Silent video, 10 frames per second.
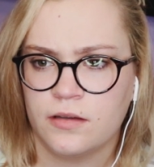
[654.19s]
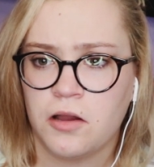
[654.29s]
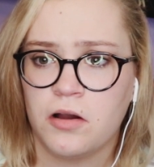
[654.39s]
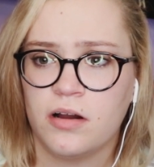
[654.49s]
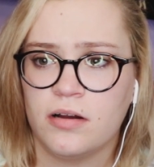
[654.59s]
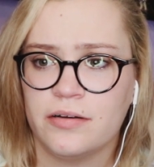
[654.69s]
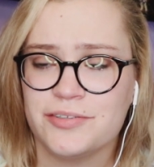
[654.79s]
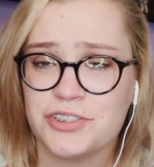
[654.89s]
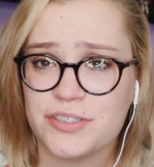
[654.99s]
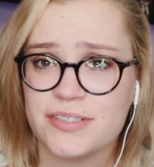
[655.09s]
Oh,
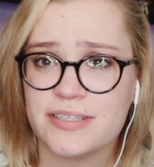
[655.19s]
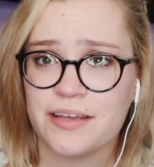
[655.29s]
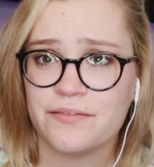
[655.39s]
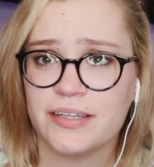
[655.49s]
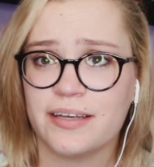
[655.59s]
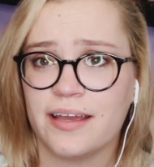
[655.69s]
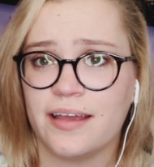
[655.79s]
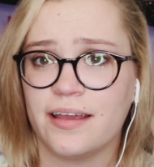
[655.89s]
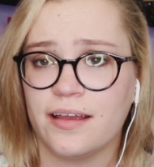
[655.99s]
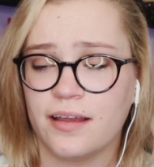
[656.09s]
she saved the
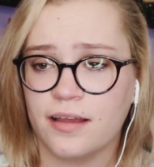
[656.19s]
day.